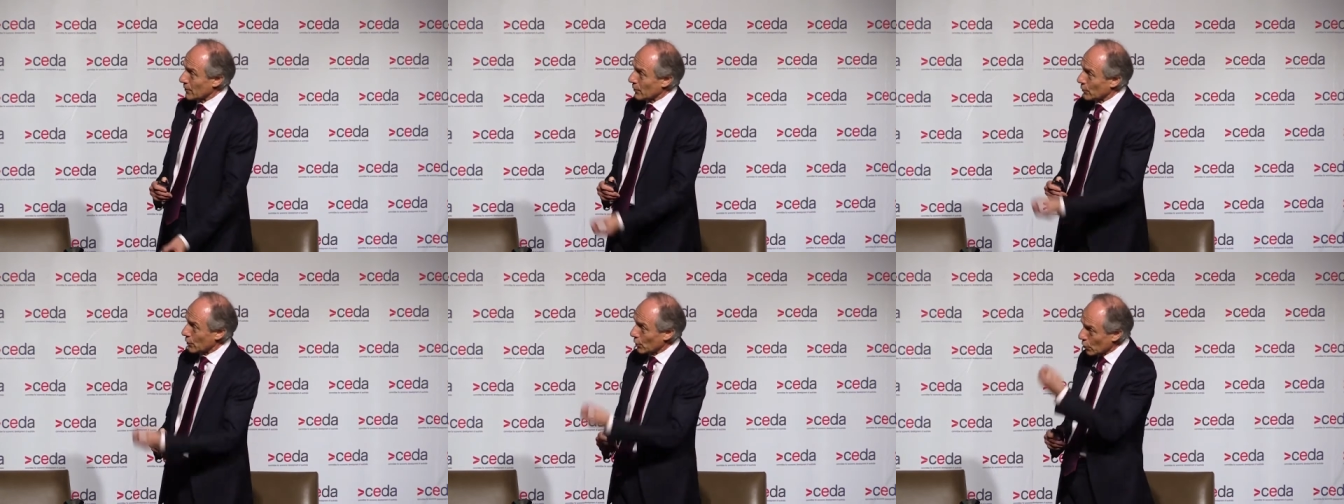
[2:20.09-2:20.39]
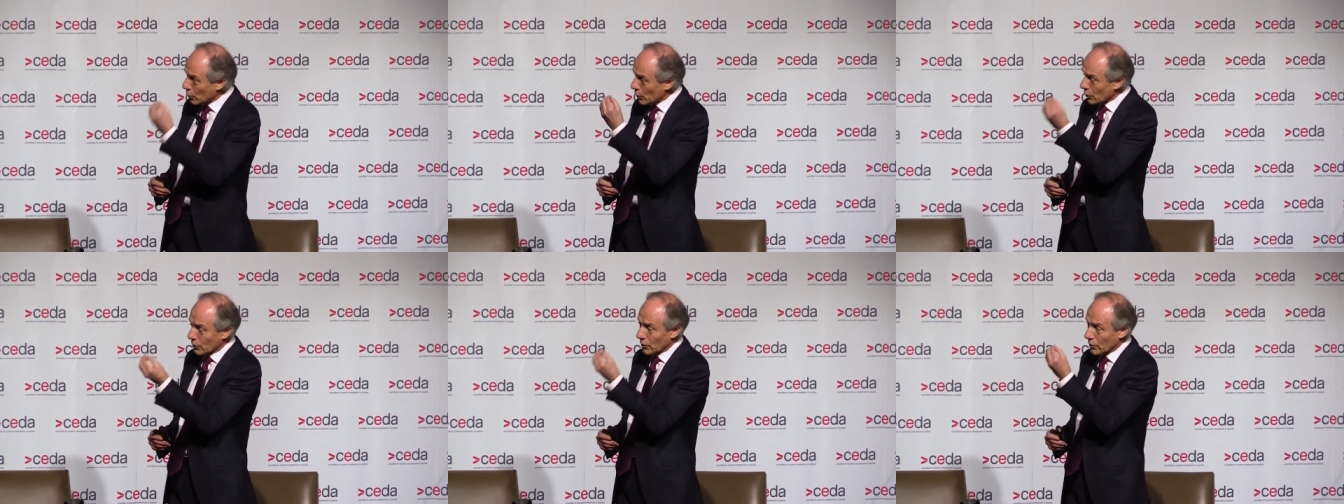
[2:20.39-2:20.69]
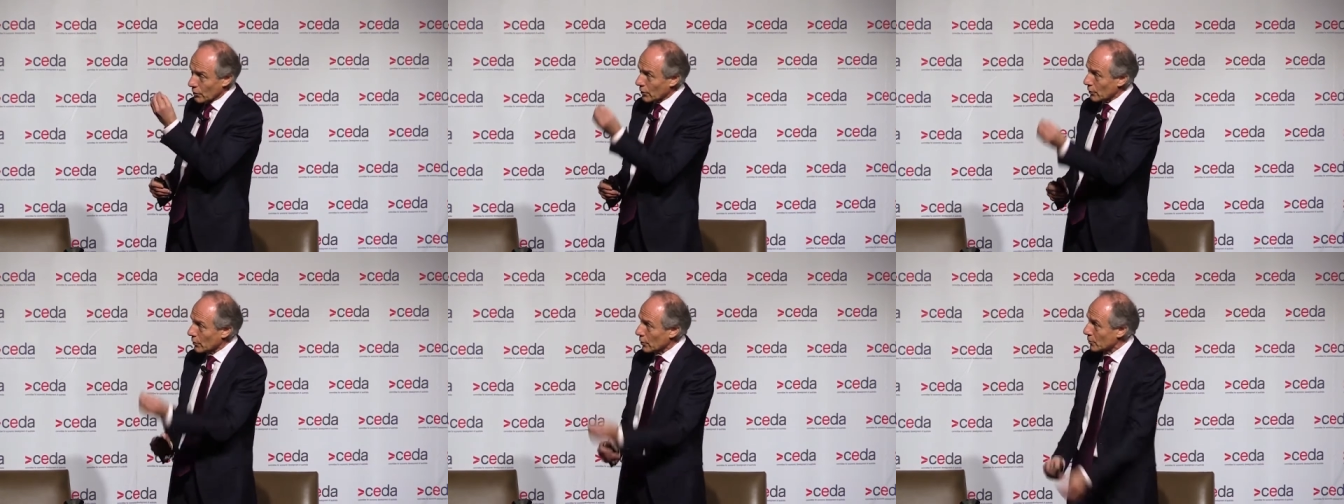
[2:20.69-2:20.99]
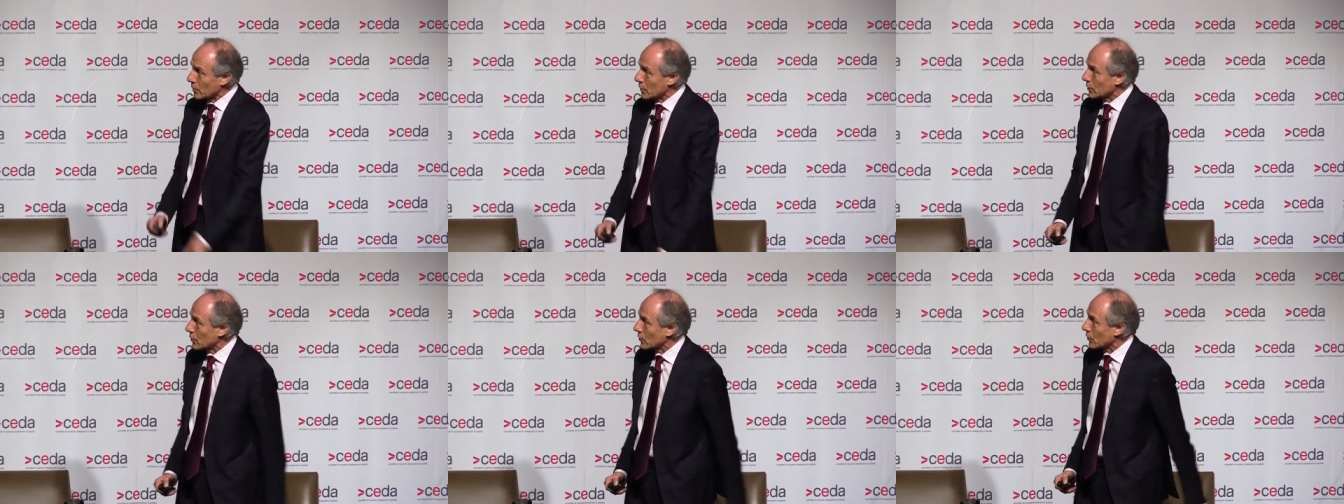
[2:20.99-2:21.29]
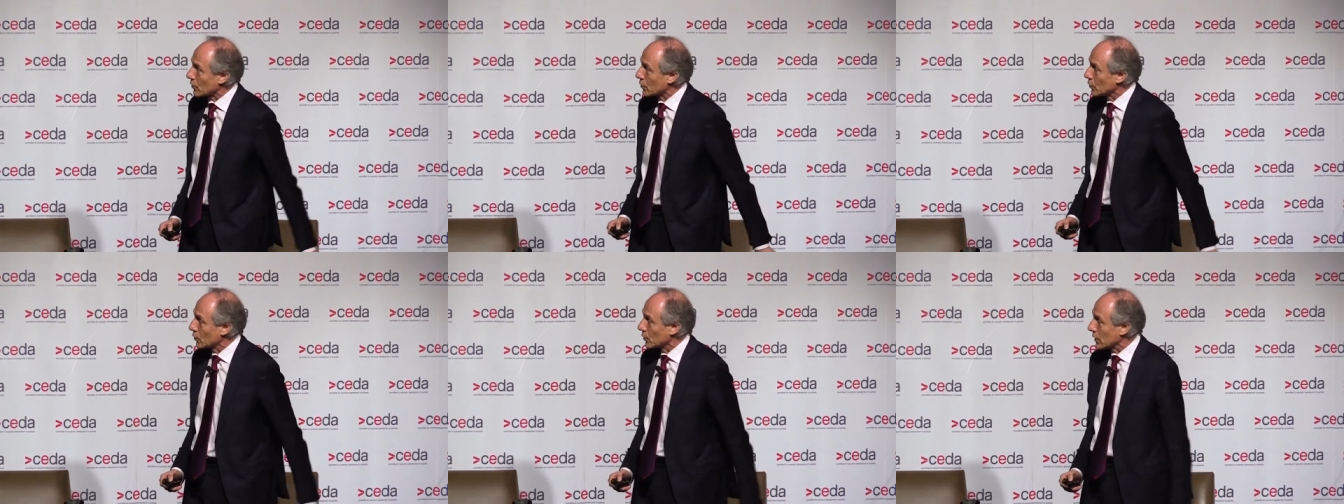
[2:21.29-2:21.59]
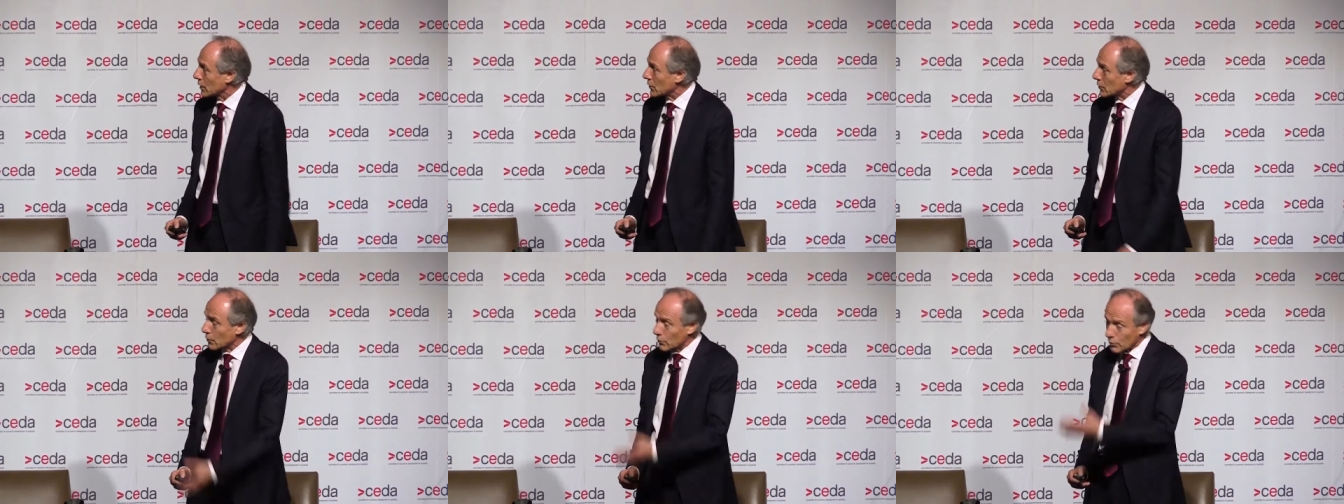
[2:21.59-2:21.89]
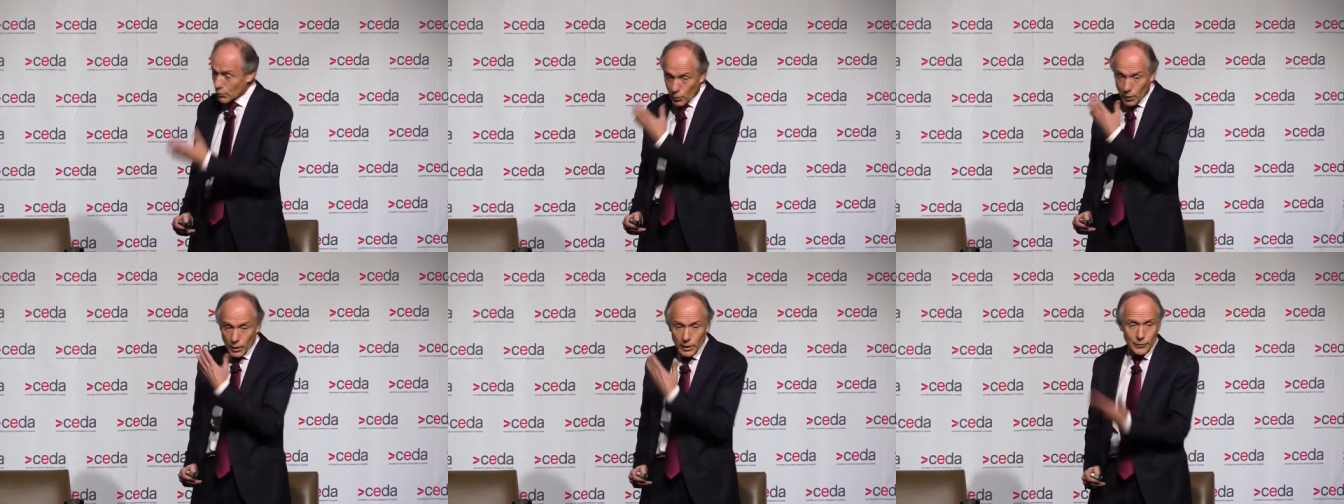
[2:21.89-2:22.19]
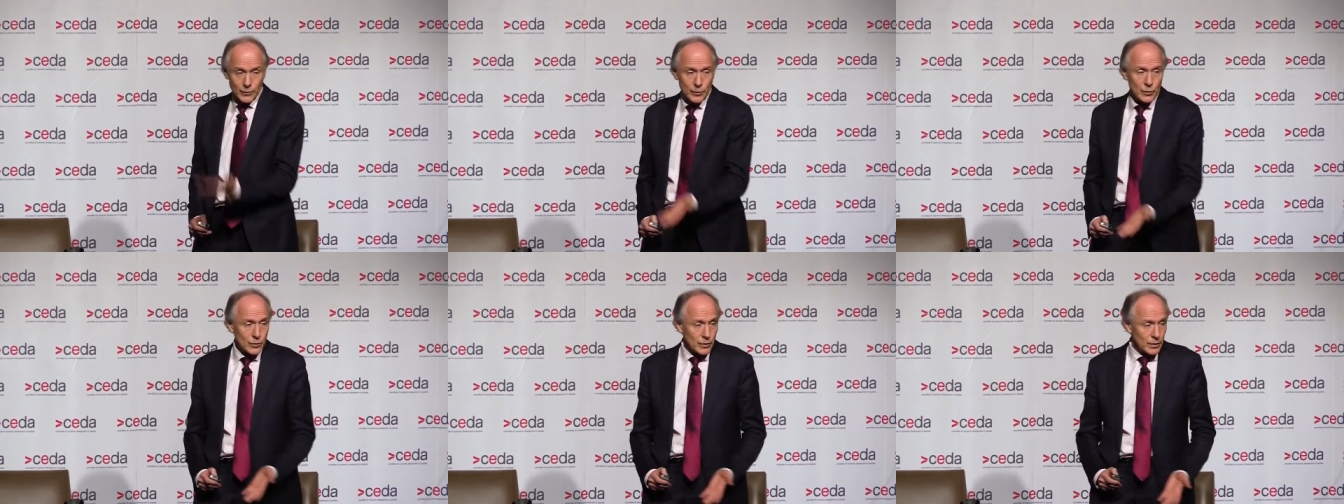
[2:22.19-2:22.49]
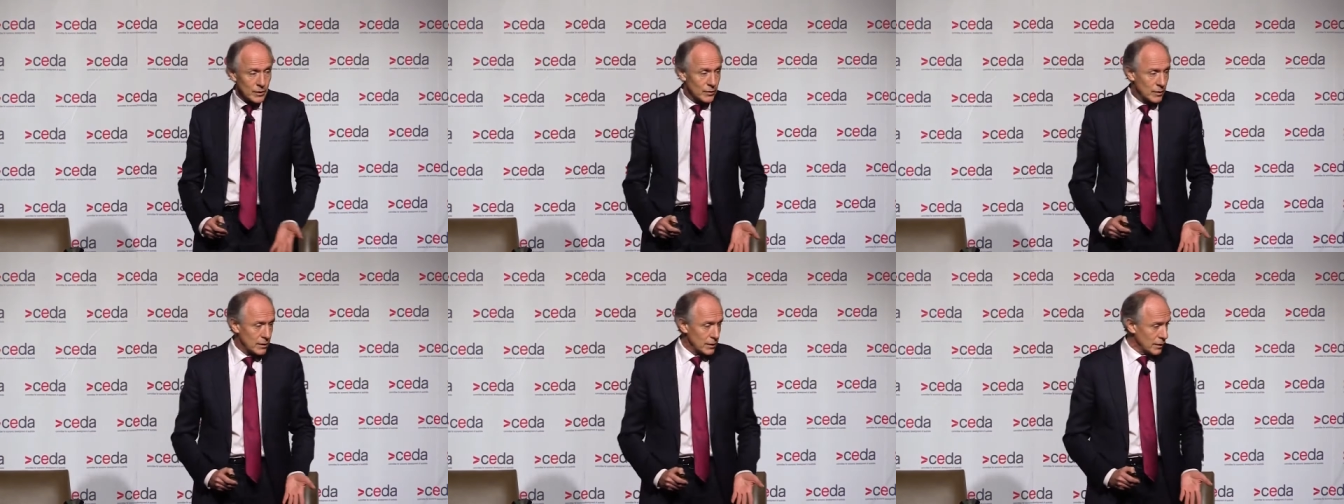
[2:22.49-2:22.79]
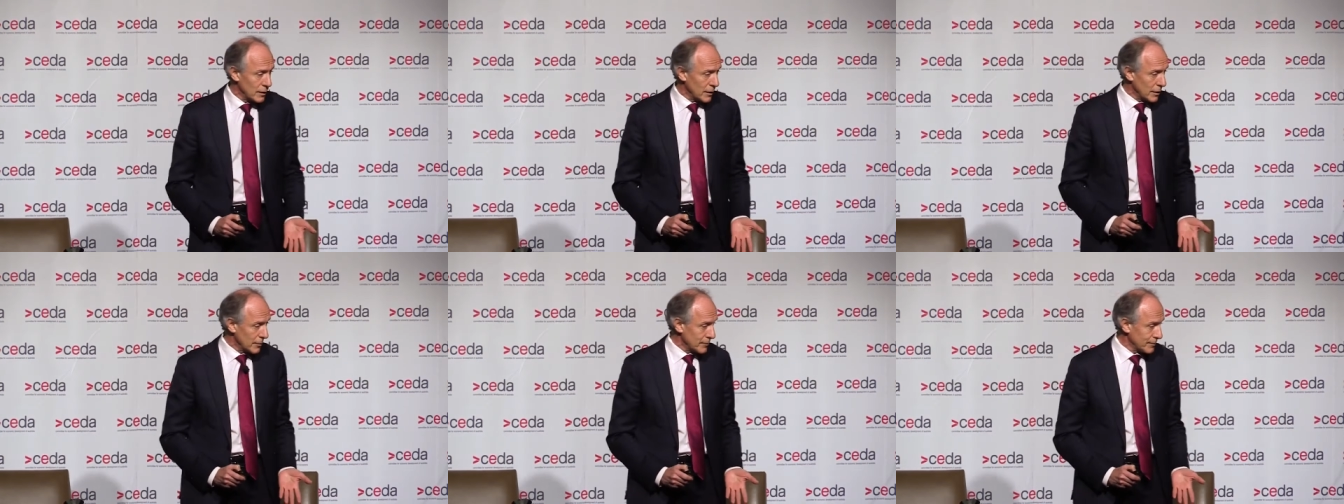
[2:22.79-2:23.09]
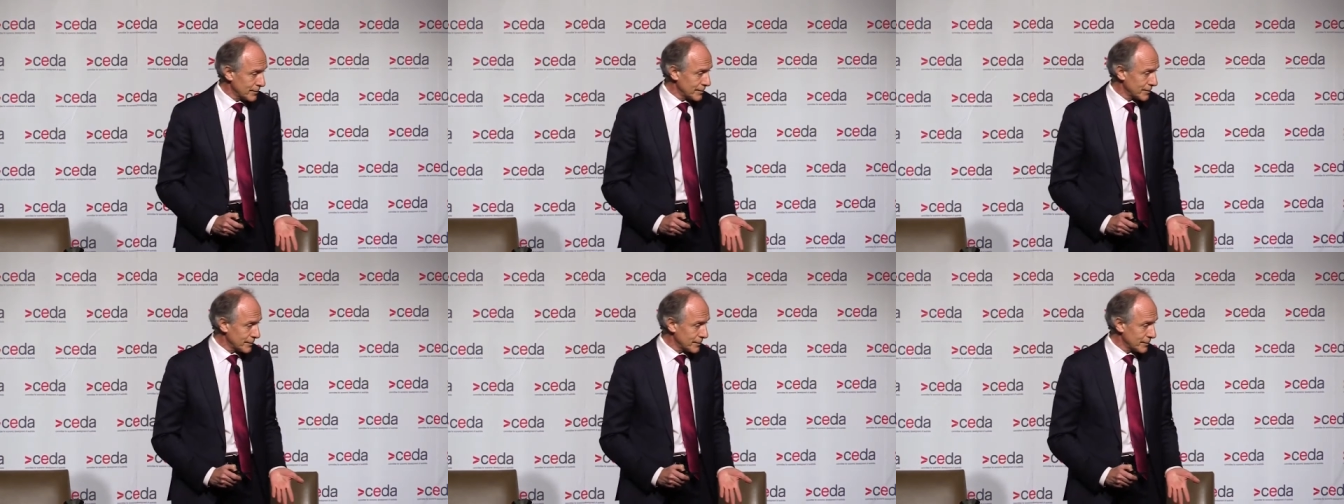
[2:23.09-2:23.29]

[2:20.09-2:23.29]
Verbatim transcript: If you look at the zero emissions toolkit, there's quite a few things in there.